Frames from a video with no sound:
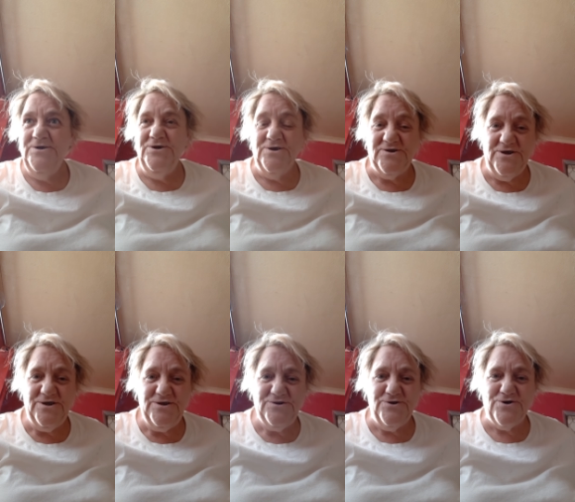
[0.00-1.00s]
You turn
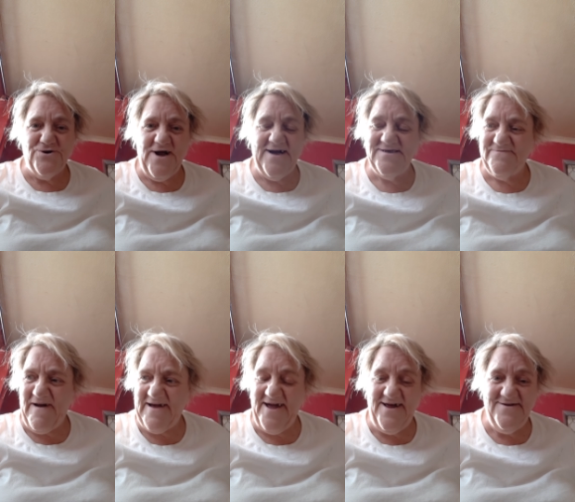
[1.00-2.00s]
into a crack
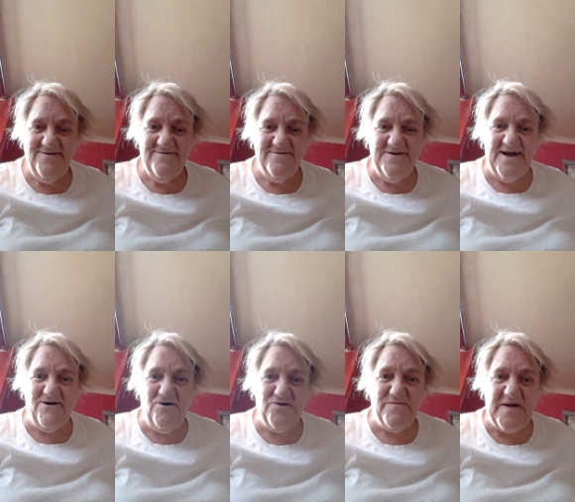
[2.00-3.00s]
smackhead, you get
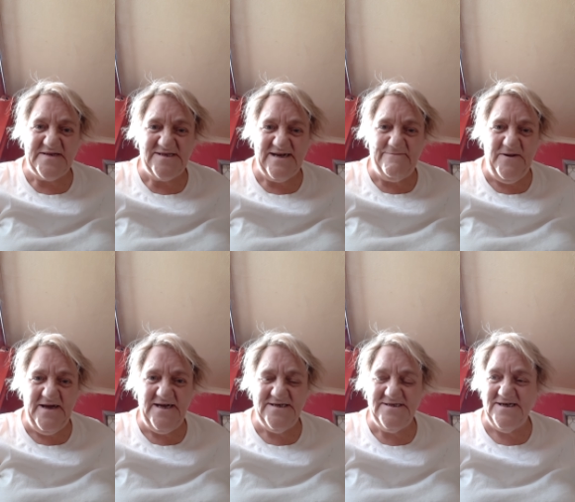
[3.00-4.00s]
all the best
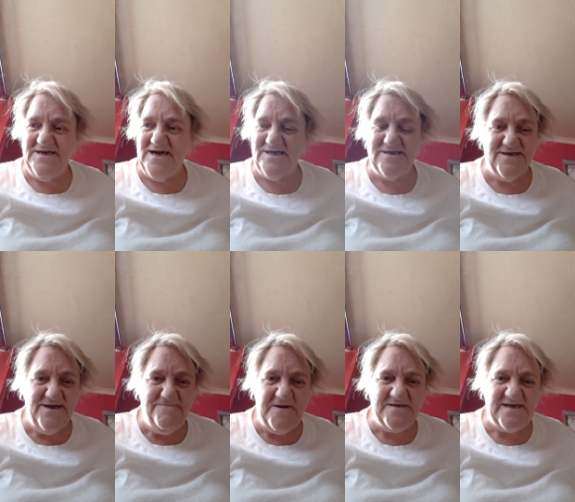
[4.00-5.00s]
tablets, you get the
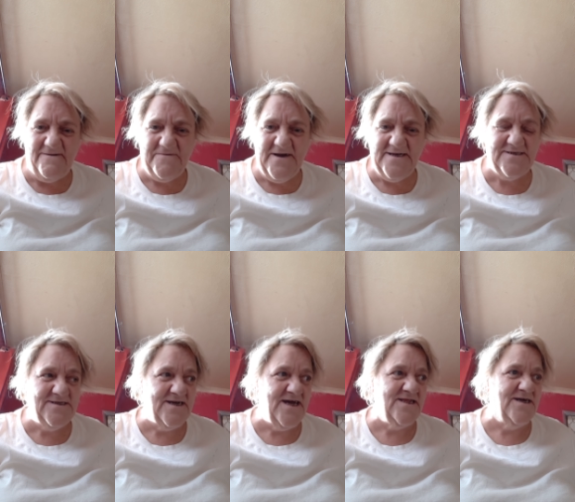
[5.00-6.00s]
sleeping tablets, you
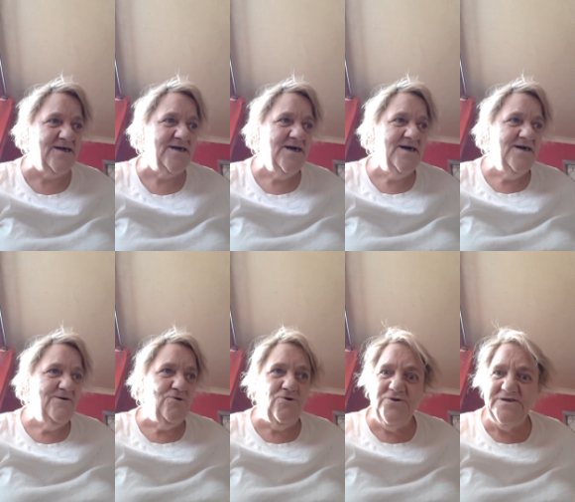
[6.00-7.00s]
get the
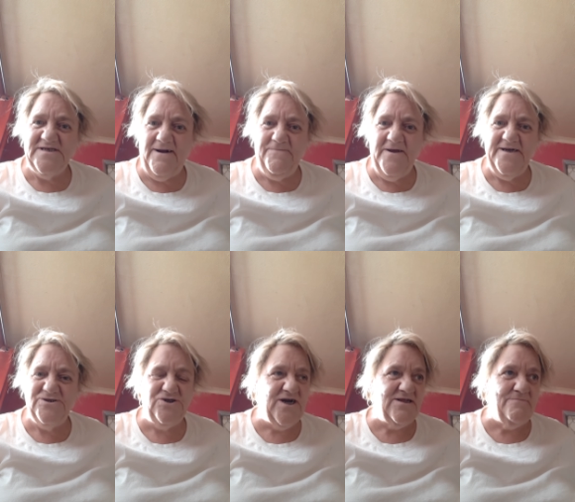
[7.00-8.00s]
other tablets,
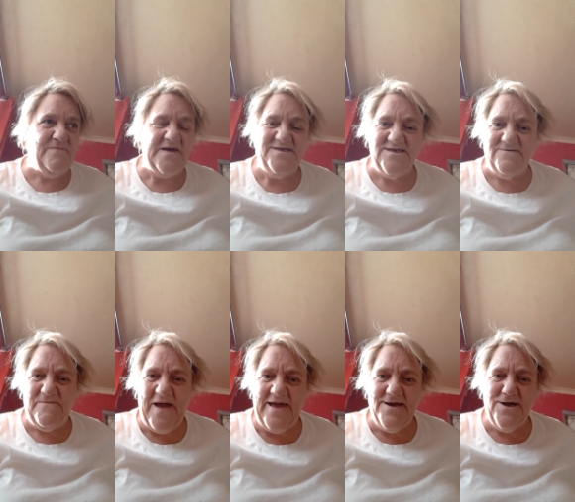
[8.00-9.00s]
you get the bestest
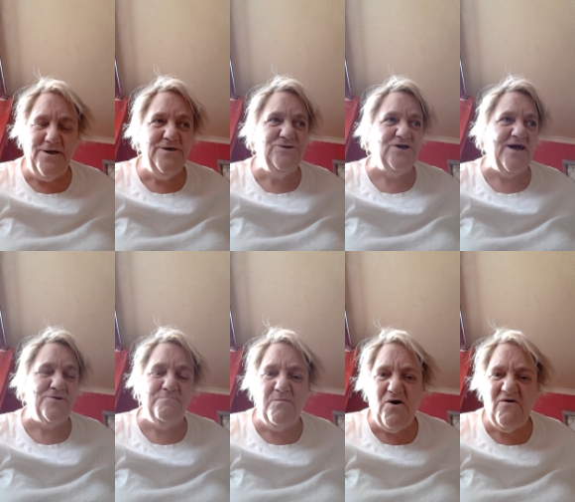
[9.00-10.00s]
painkillers, you get the
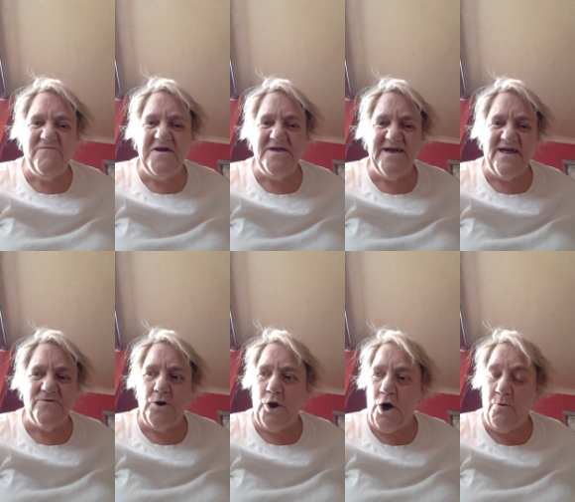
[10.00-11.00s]
morphine, you get the
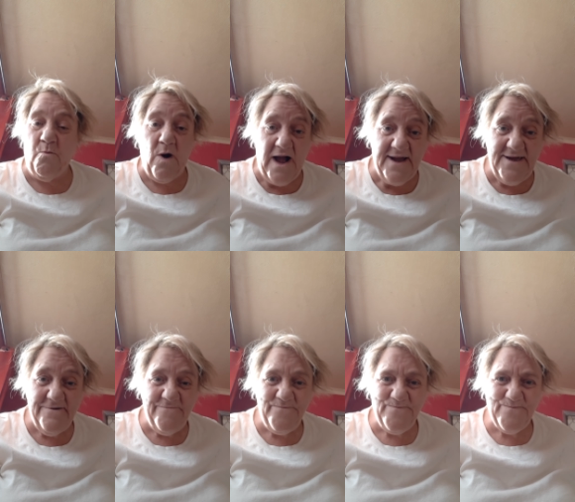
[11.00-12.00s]
lot. And why?
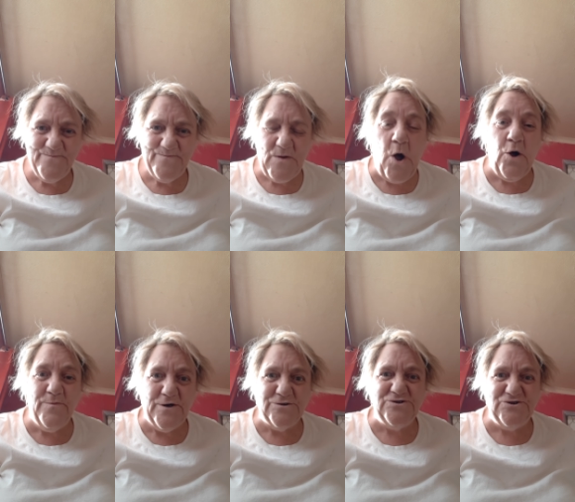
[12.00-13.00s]
All
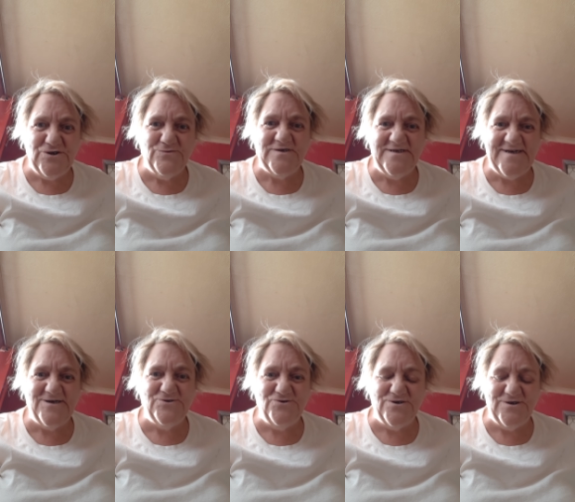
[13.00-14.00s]
because you chose to take
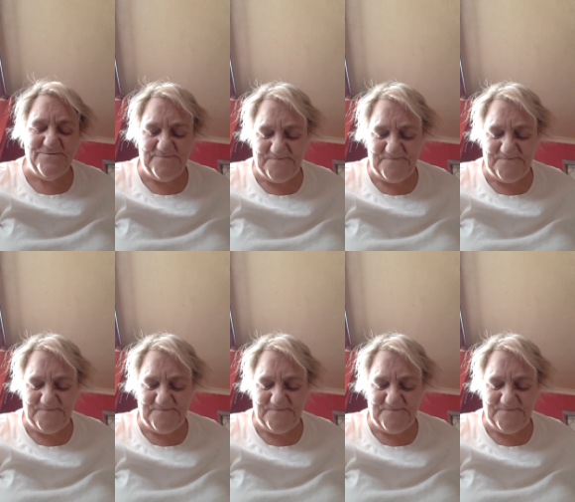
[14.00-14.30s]
drugs.